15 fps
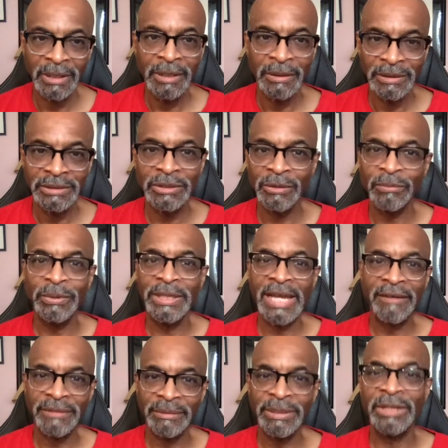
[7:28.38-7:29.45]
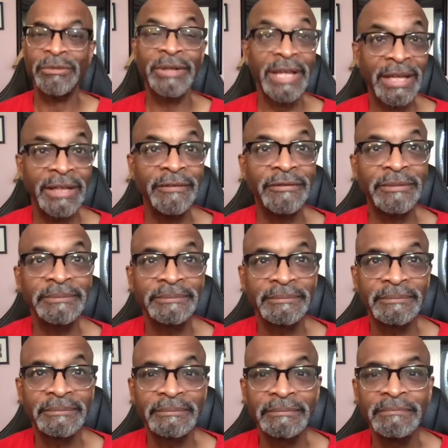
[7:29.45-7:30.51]
so we have to be creative.
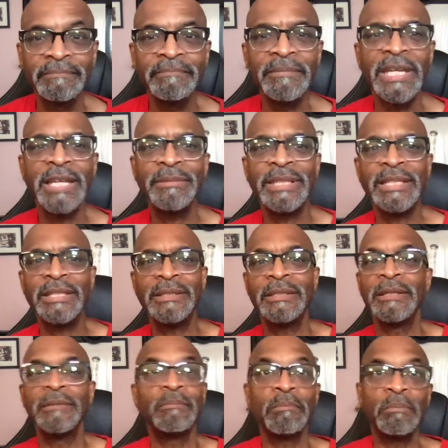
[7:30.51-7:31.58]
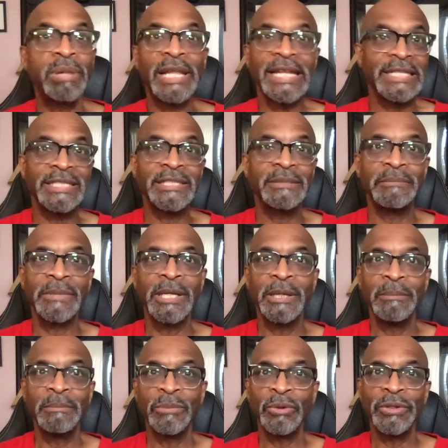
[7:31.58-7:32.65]
Maybe plant some
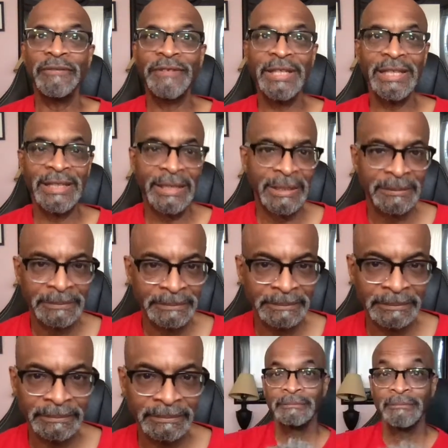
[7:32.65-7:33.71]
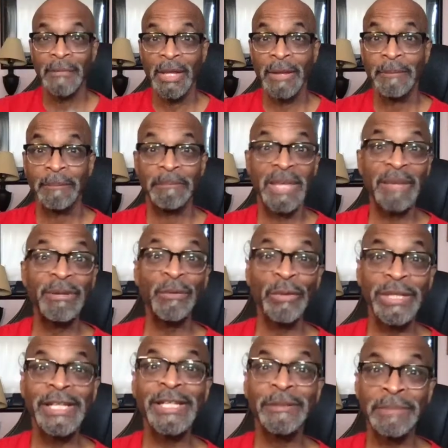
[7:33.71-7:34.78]
bougainvillea. Maybe we
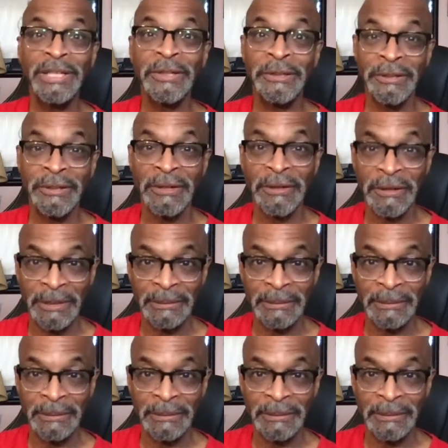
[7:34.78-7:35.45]
need a bigger dog.